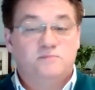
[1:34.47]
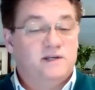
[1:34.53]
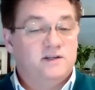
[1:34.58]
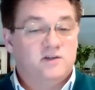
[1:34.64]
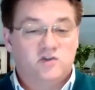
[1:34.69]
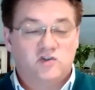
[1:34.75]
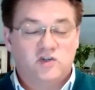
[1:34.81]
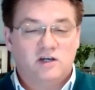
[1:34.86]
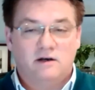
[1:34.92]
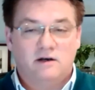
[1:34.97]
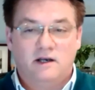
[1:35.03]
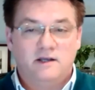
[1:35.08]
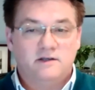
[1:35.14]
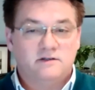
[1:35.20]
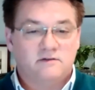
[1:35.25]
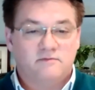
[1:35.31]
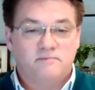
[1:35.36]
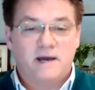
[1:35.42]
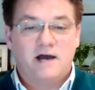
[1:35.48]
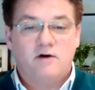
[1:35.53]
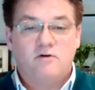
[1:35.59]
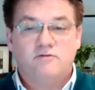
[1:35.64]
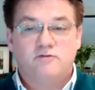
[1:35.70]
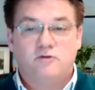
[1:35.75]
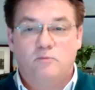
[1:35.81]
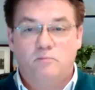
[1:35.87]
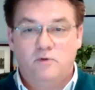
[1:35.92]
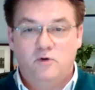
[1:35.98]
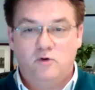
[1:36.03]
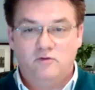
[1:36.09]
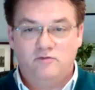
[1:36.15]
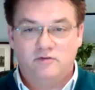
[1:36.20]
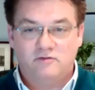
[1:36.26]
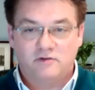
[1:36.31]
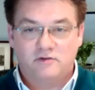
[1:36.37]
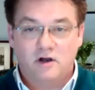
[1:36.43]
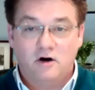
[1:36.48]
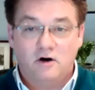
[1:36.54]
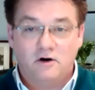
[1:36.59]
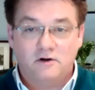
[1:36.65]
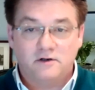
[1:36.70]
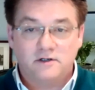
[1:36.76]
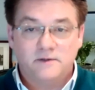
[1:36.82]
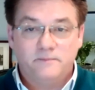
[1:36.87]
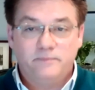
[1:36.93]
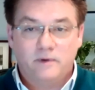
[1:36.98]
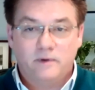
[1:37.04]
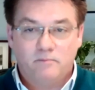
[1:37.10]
But it certainly is a powerful move of God